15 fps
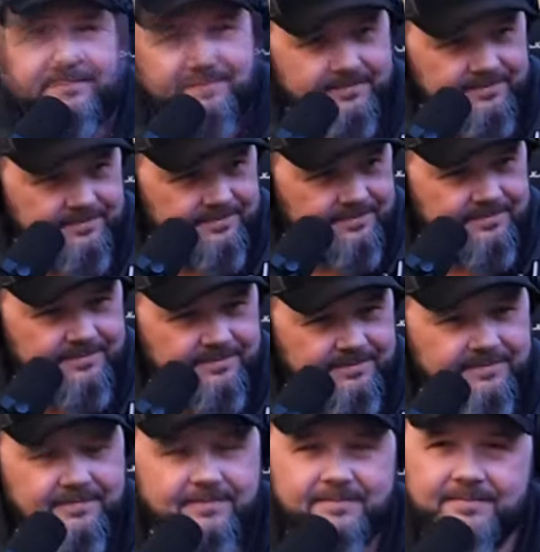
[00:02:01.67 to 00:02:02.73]

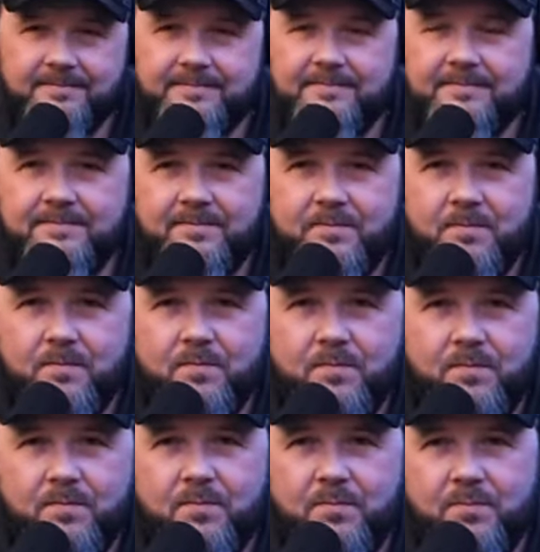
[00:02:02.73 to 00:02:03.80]

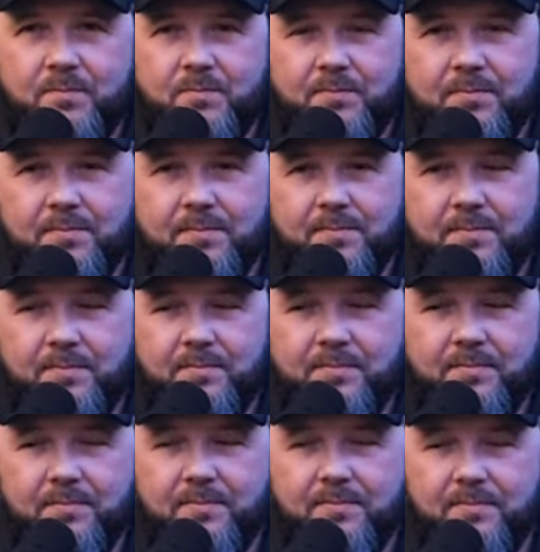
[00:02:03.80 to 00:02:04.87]

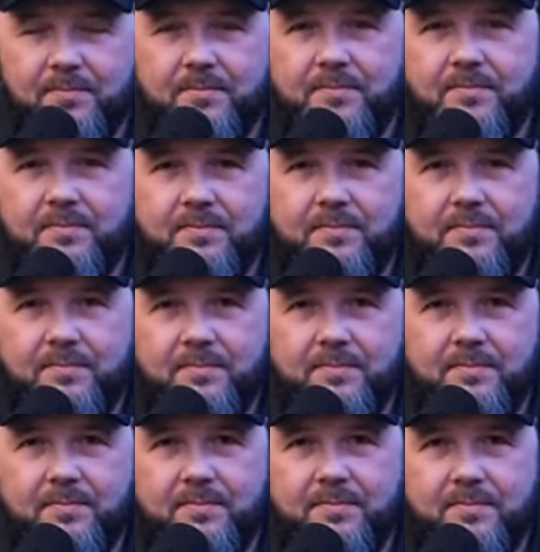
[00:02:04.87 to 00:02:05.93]

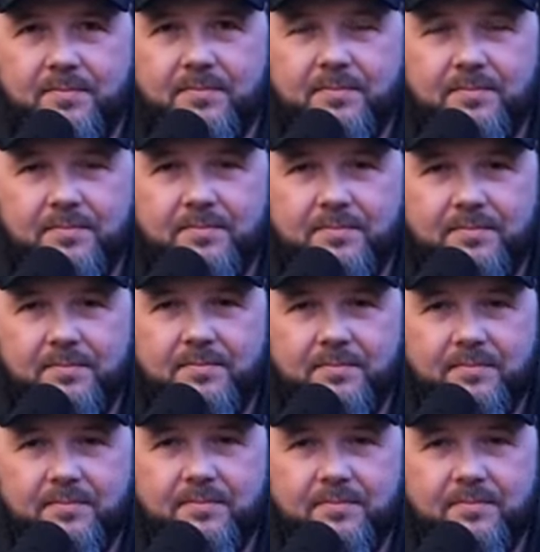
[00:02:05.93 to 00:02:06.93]
The person shown says nothing.